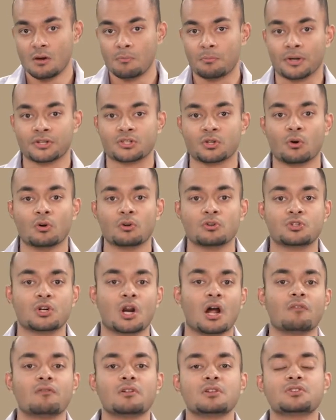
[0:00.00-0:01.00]
Patol
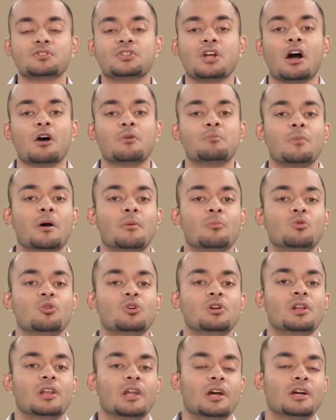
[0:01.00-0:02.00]
travels down
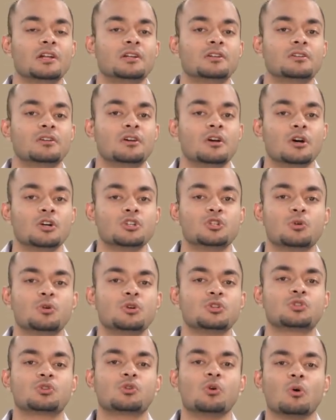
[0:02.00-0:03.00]
memory lane to
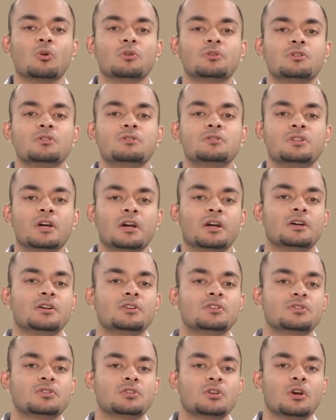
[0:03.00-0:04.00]
his golden
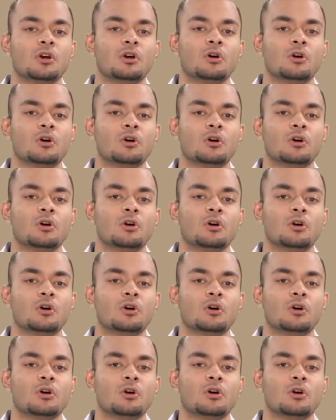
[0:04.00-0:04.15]
days